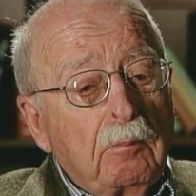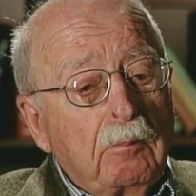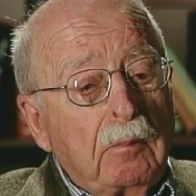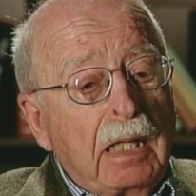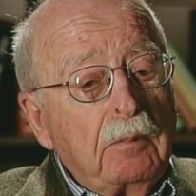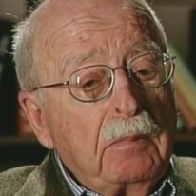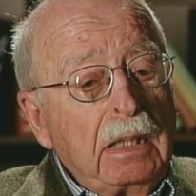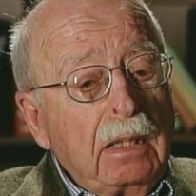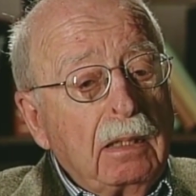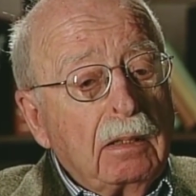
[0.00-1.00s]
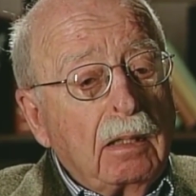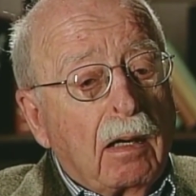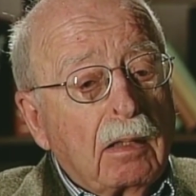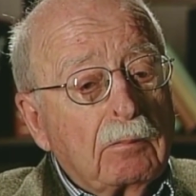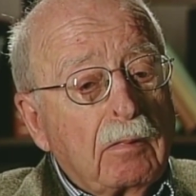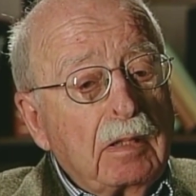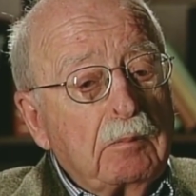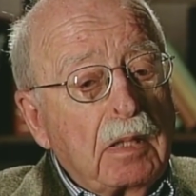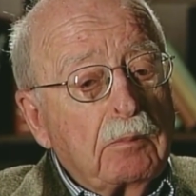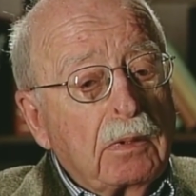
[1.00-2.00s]
made me honorary
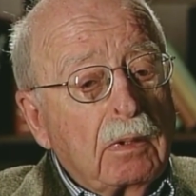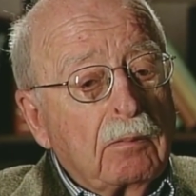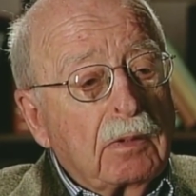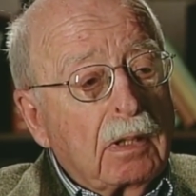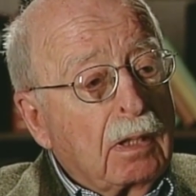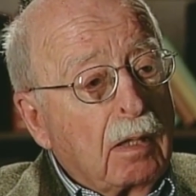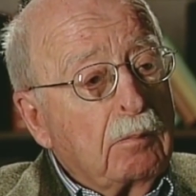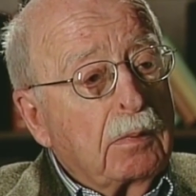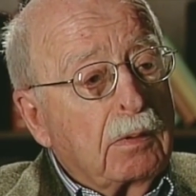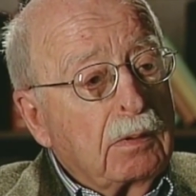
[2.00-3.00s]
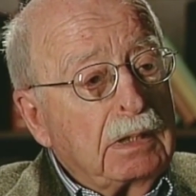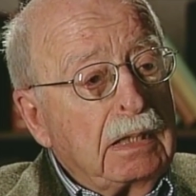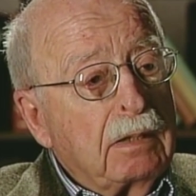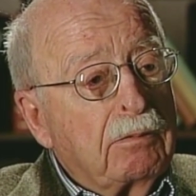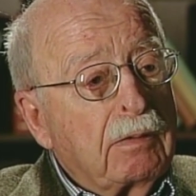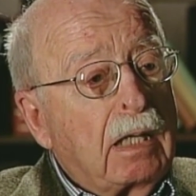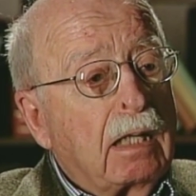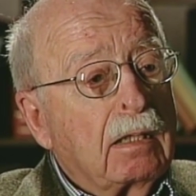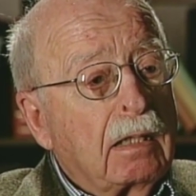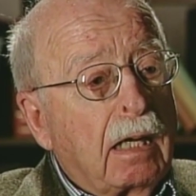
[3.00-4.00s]
member of the club because he had
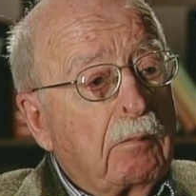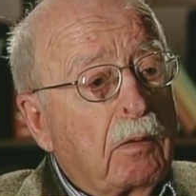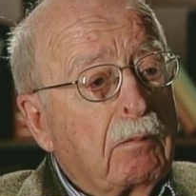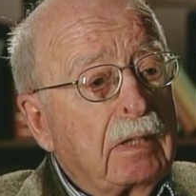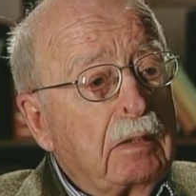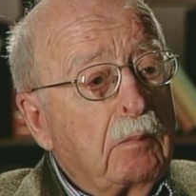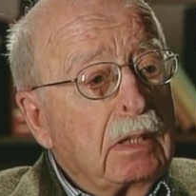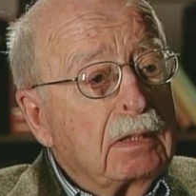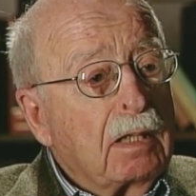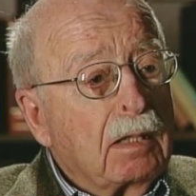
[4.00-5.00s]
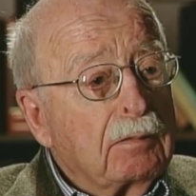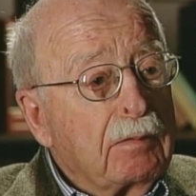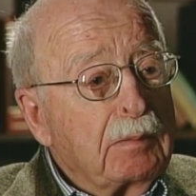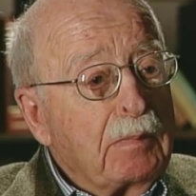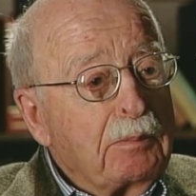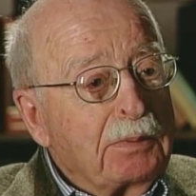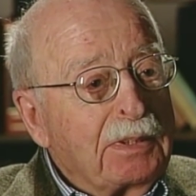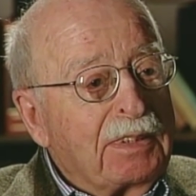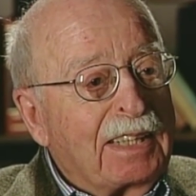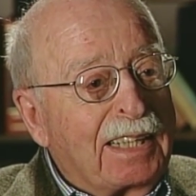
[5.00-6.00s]
forgotten I already was an honorary member
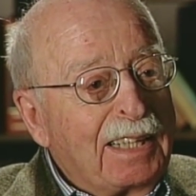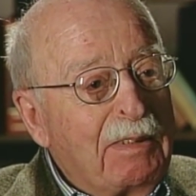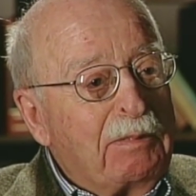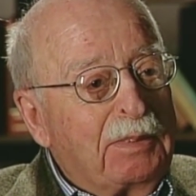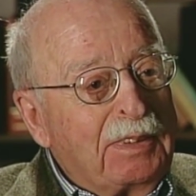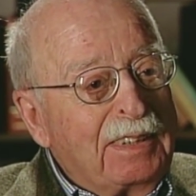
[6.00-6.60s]
of the club.